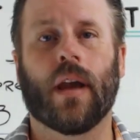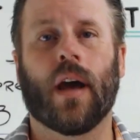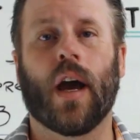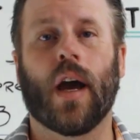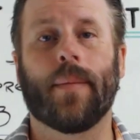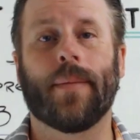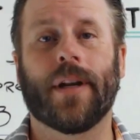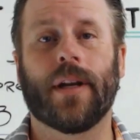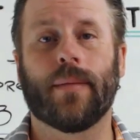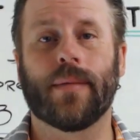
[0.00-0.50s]

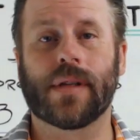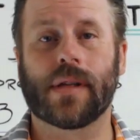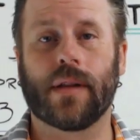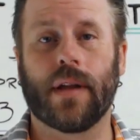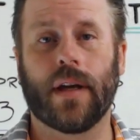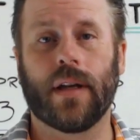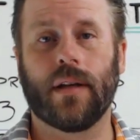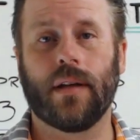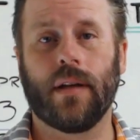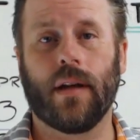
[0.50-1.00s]
Hi, my name is
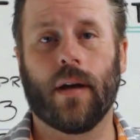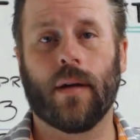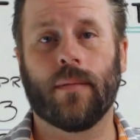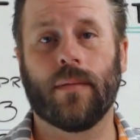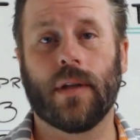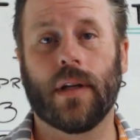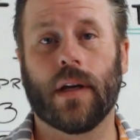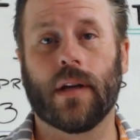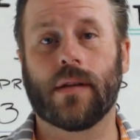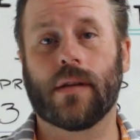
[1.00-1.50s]
Glenn.
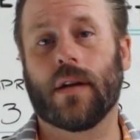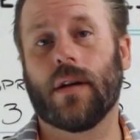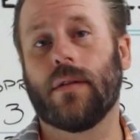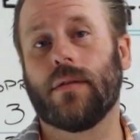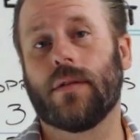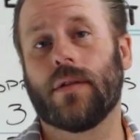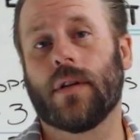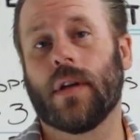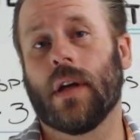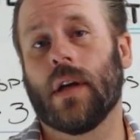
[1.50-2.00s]
I'm the odds
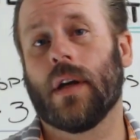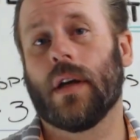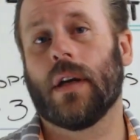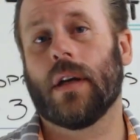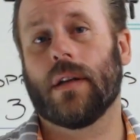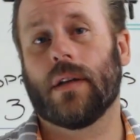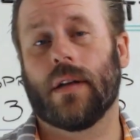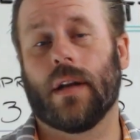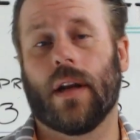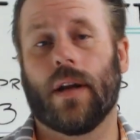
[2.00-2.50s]
coach.
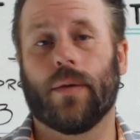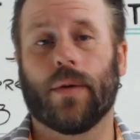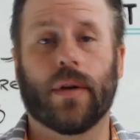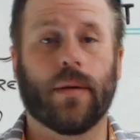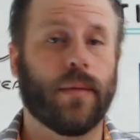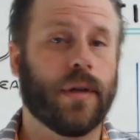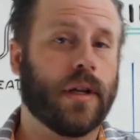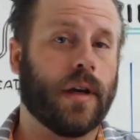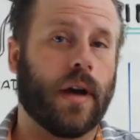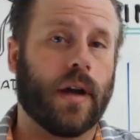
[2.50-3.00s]
Today we're
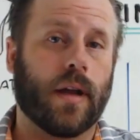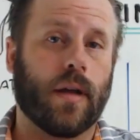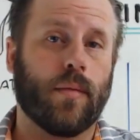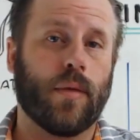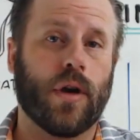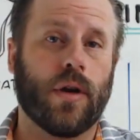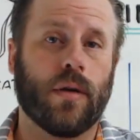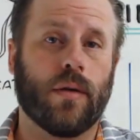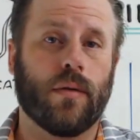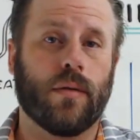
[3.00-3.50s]
going to be talking
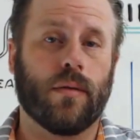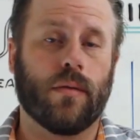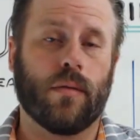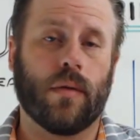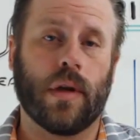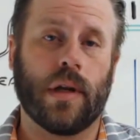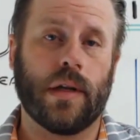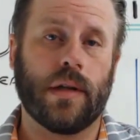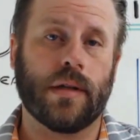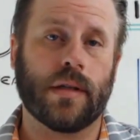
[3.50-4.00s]
about
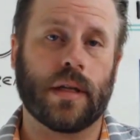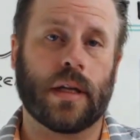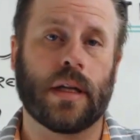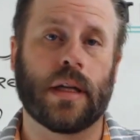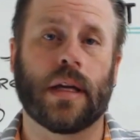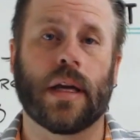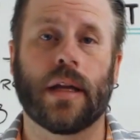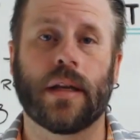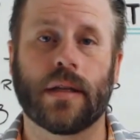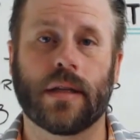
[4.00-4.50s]
what is
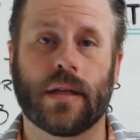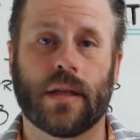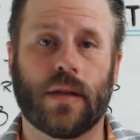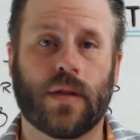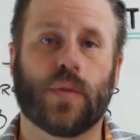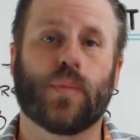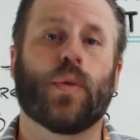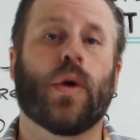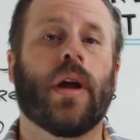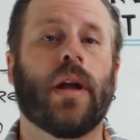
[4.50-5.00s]
against the
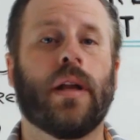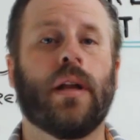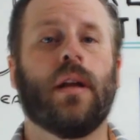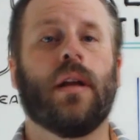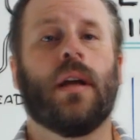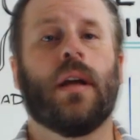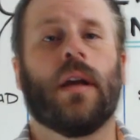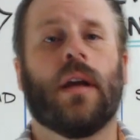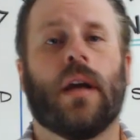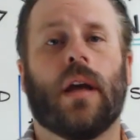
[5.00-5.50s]

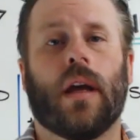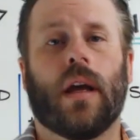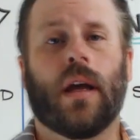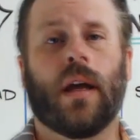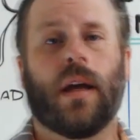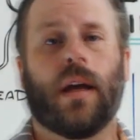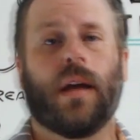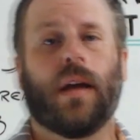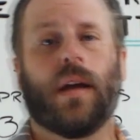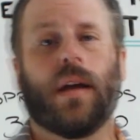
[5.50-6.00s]
spread
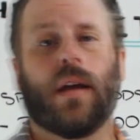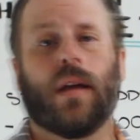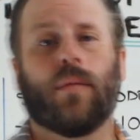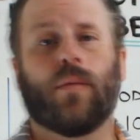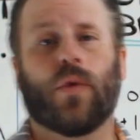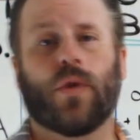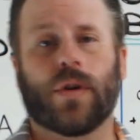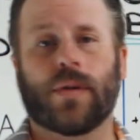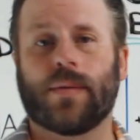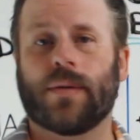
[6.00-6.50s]

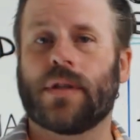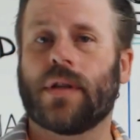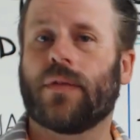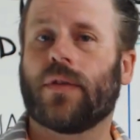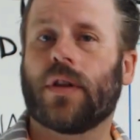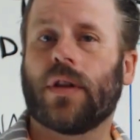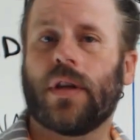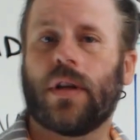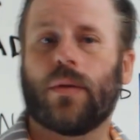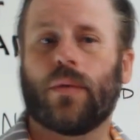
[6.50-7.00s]
and more
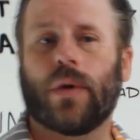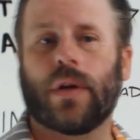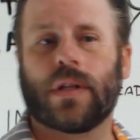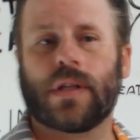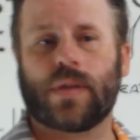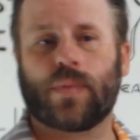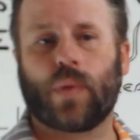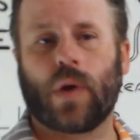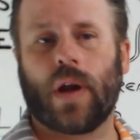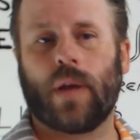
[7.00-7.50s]
specifically
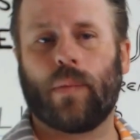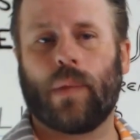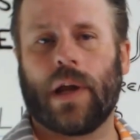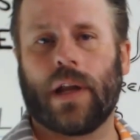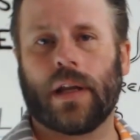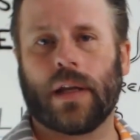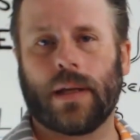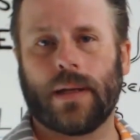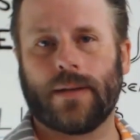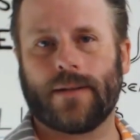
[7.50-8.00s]
what spread
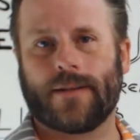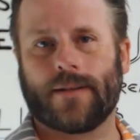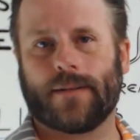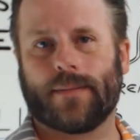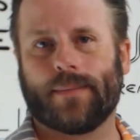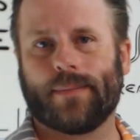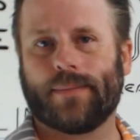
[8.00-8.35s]
betting is.